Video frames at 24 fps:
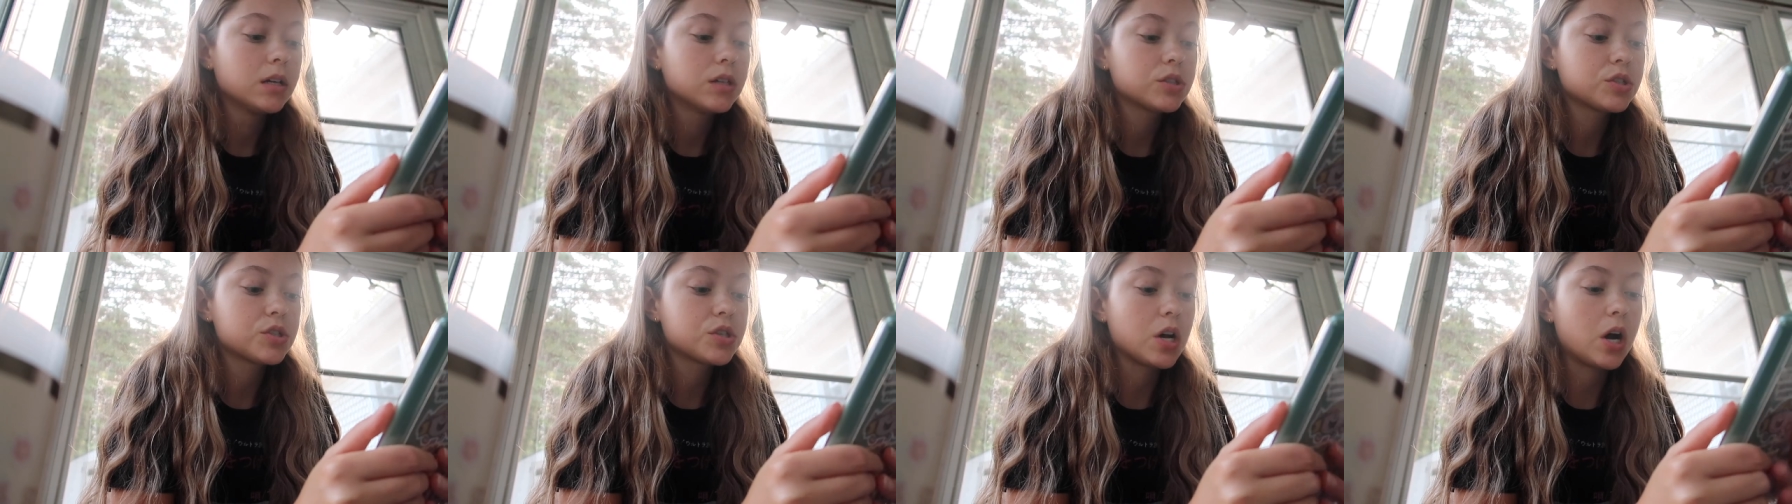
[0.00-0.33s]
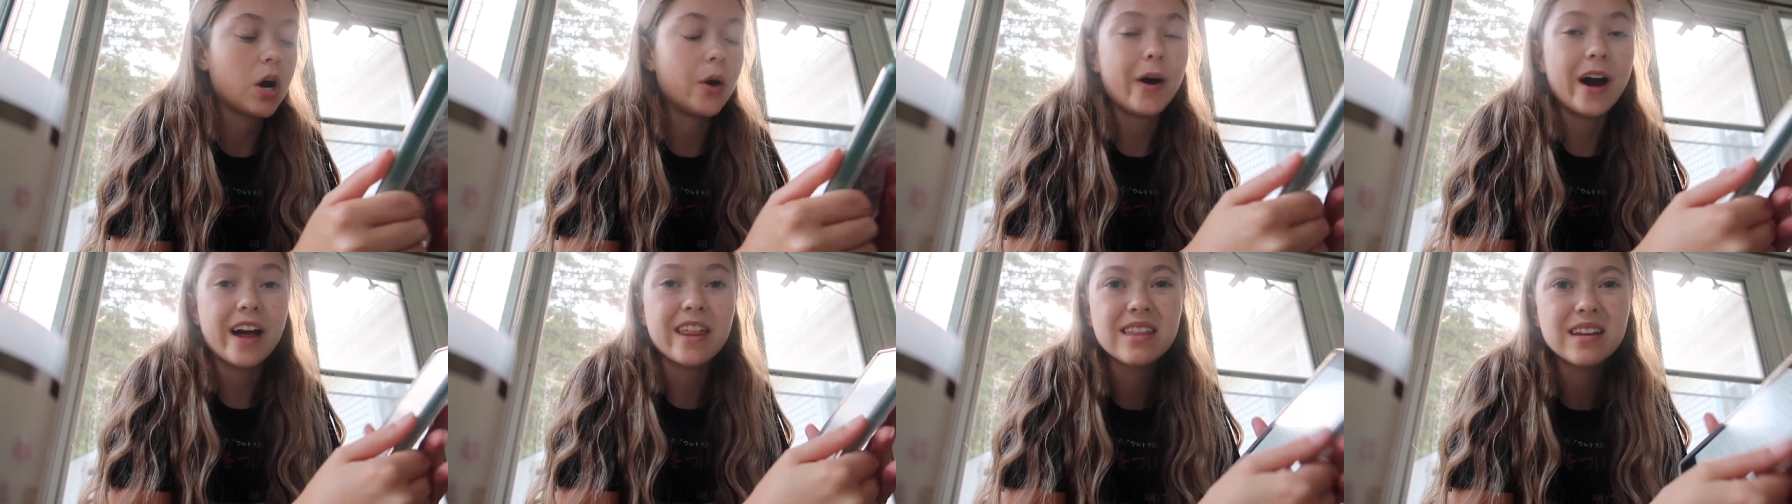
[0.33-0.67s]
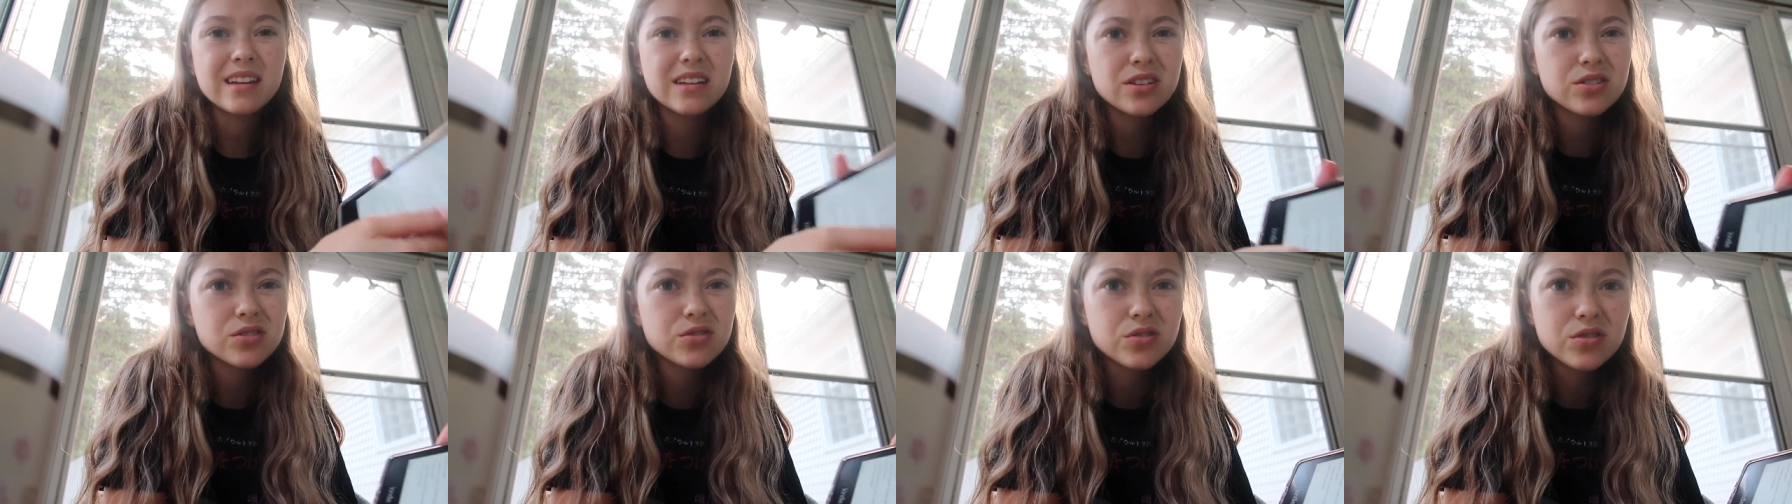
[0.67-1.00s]
So I
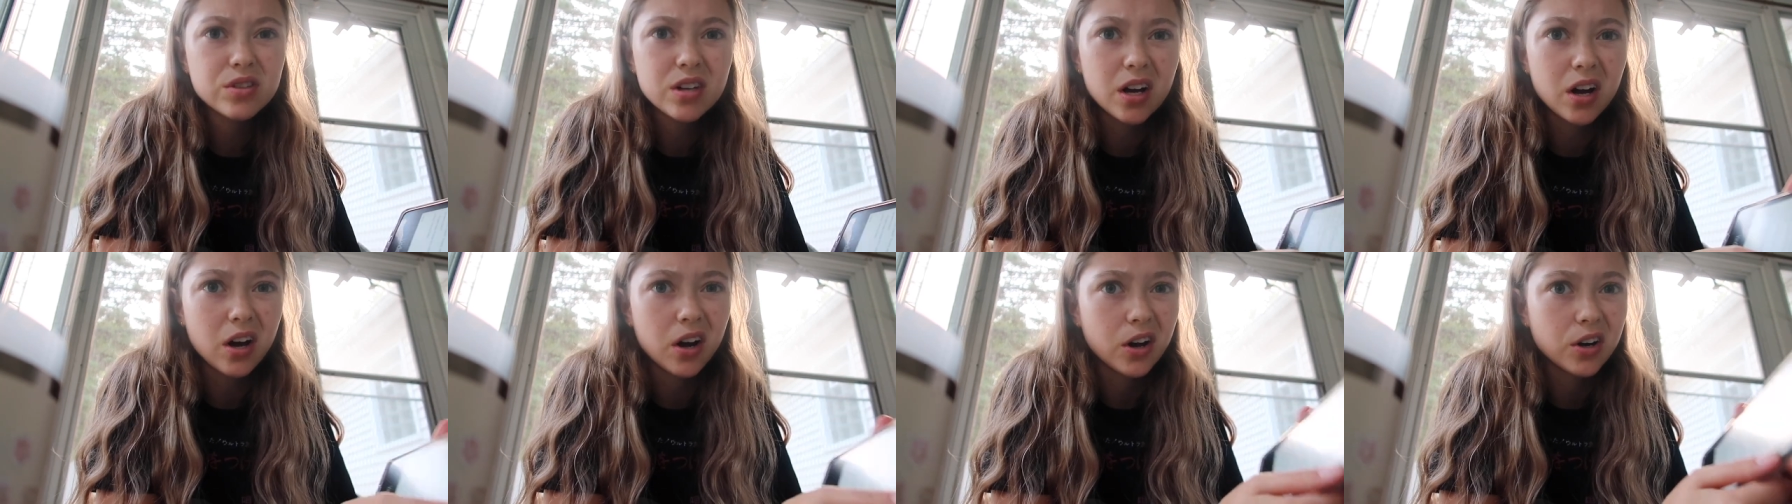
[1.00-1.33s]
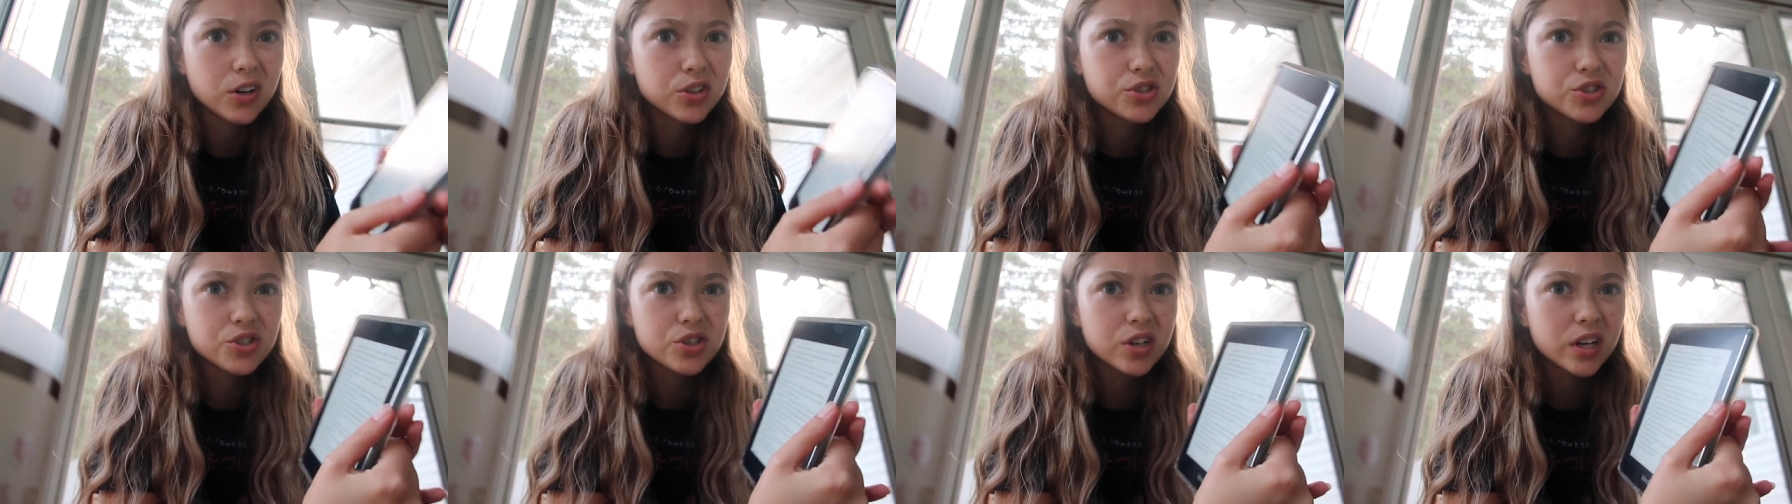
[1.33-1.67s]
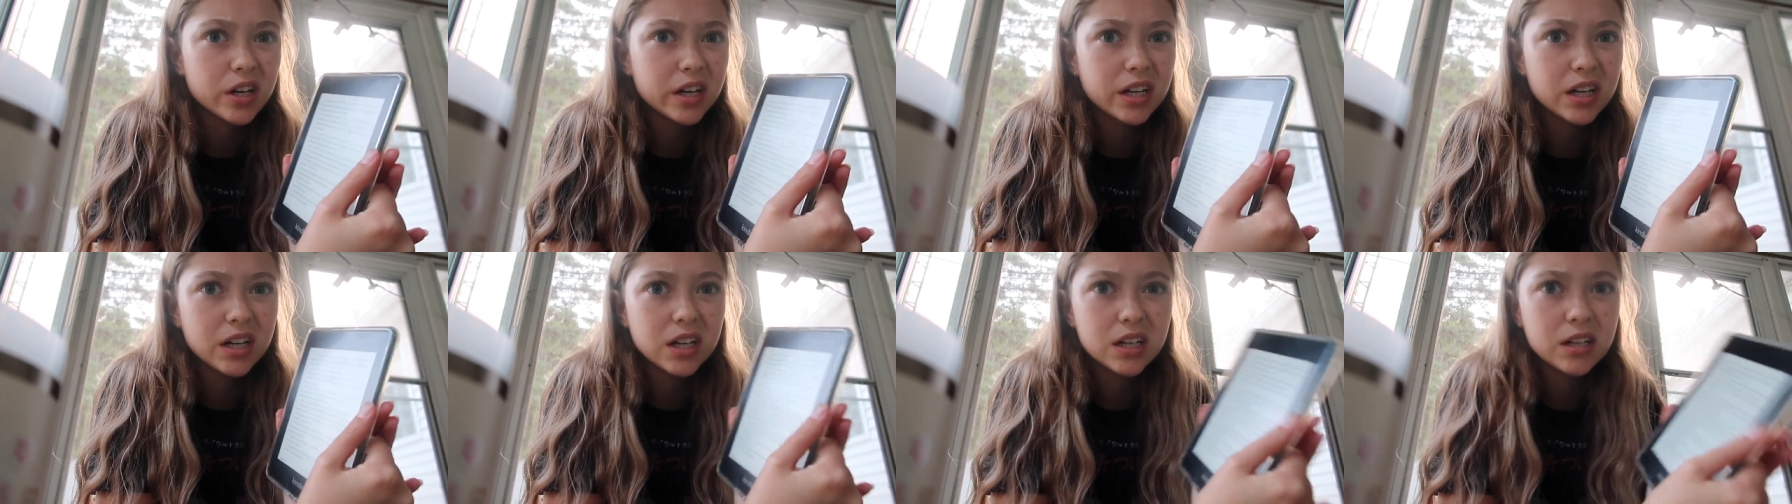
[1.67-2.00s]
think there's only
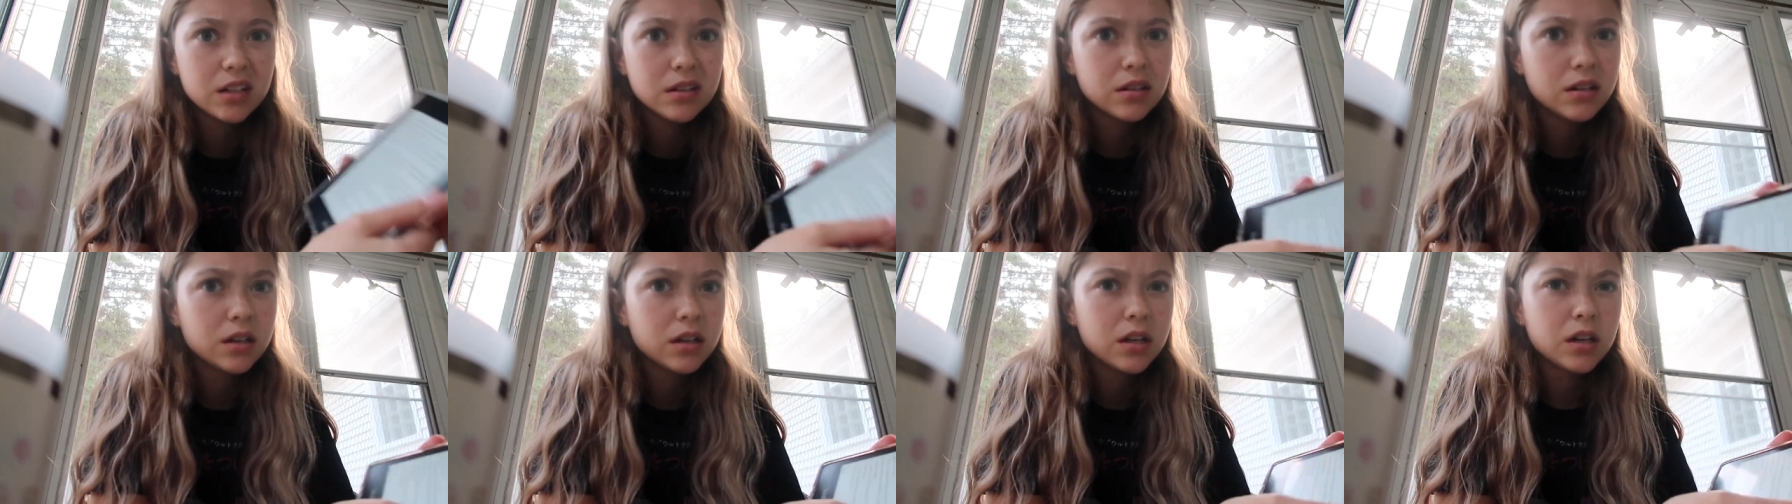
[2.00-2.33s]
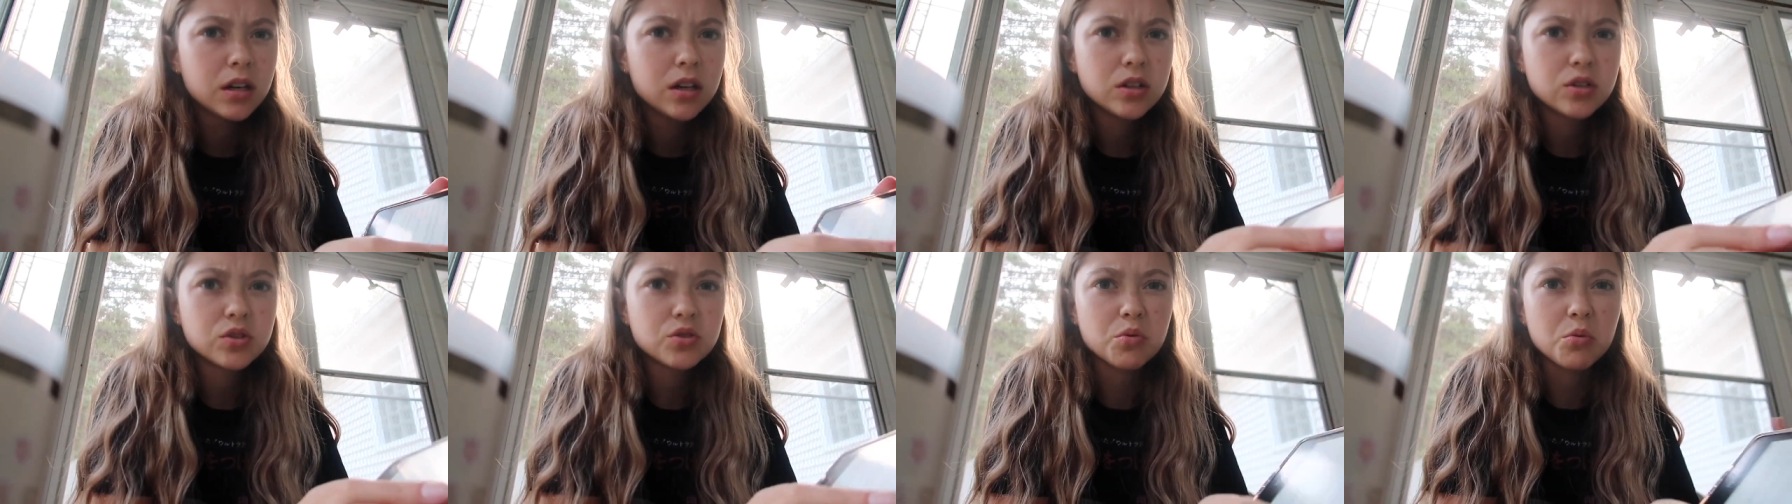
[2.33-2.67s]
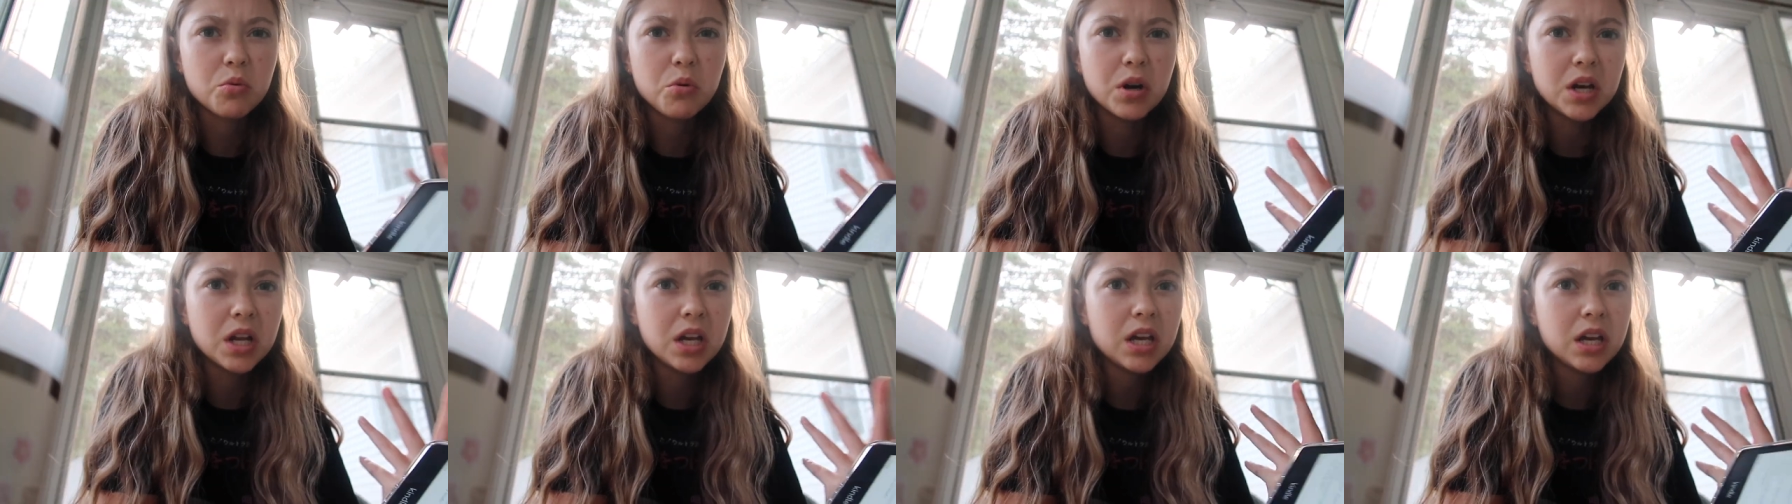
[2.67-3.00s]

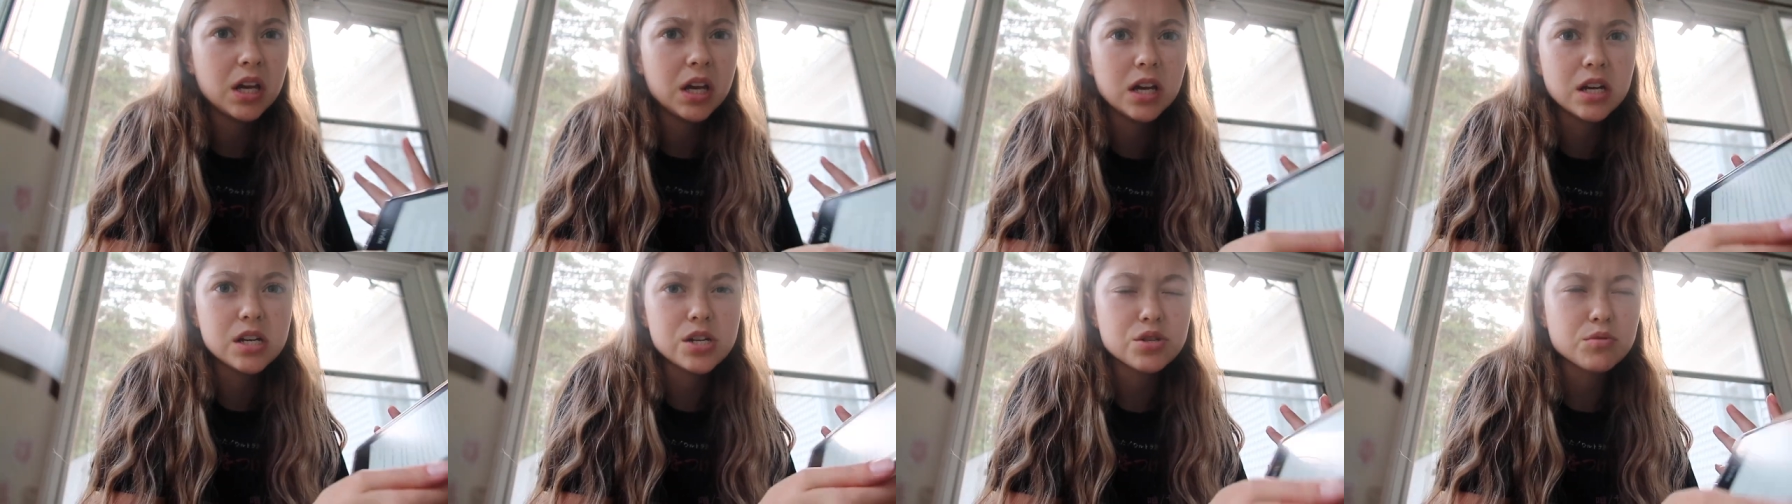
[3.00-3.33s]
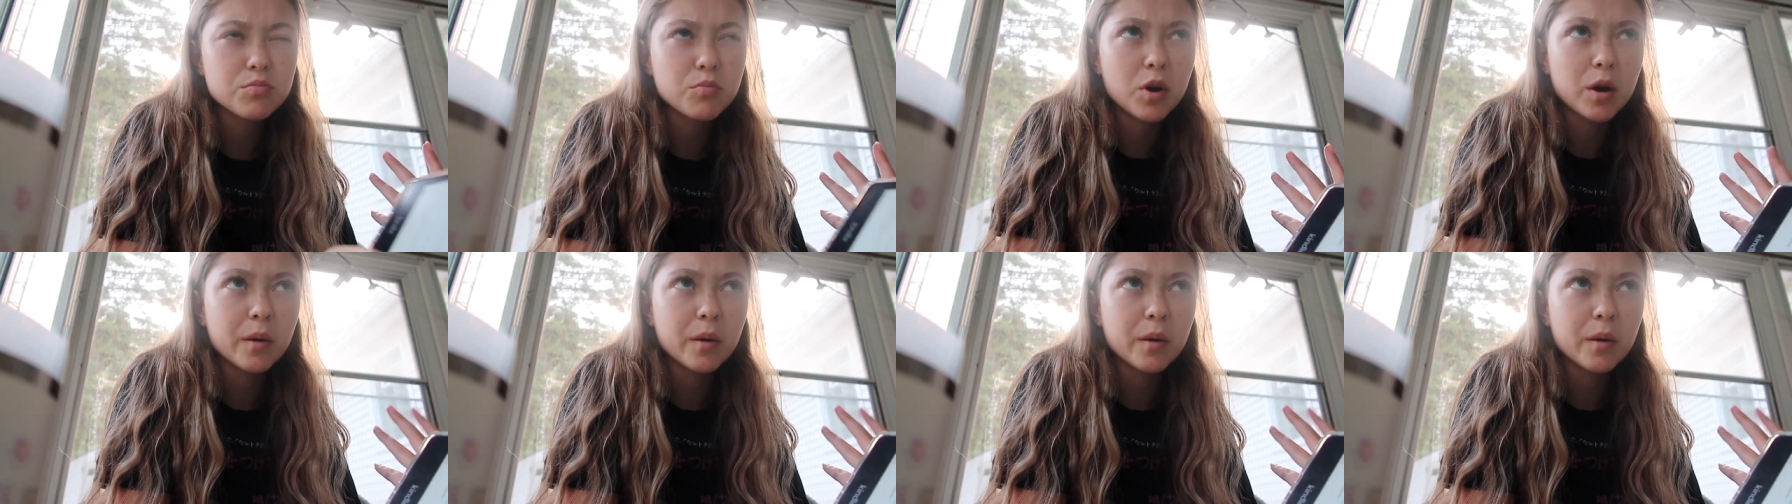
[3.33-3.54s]
120-ish